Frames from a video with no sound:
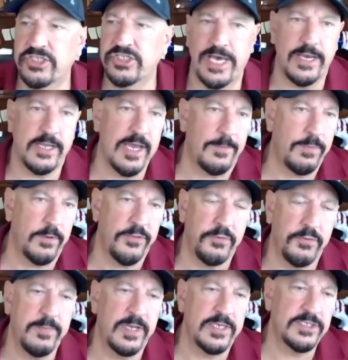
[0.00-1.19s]
that a couple
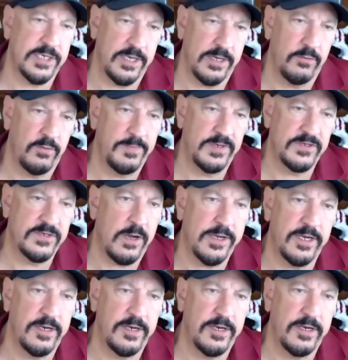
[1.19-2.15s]
three months ago. We've been talking